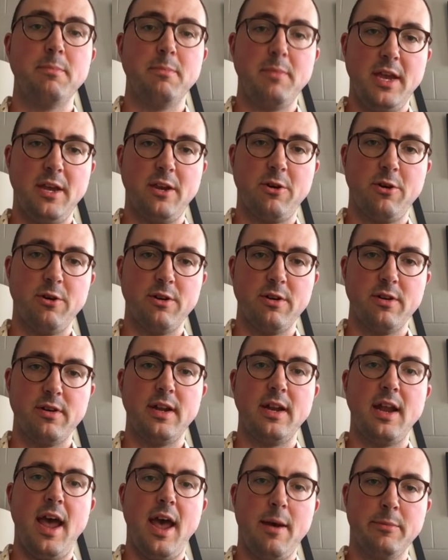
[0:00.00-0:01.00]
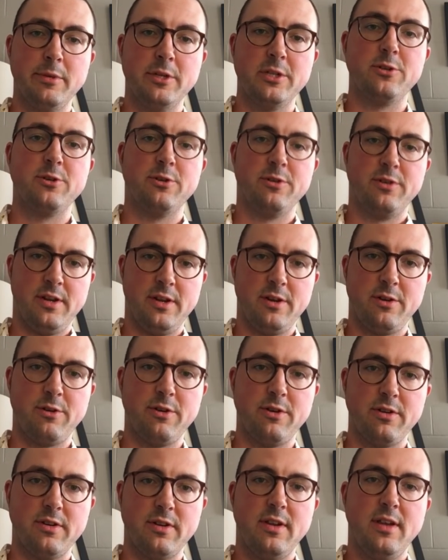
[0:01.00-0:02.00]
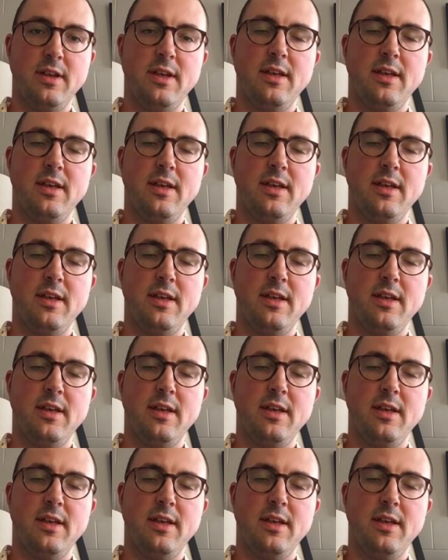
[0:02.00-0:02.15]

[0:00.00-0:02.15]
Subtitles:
maker, an amateur knitter,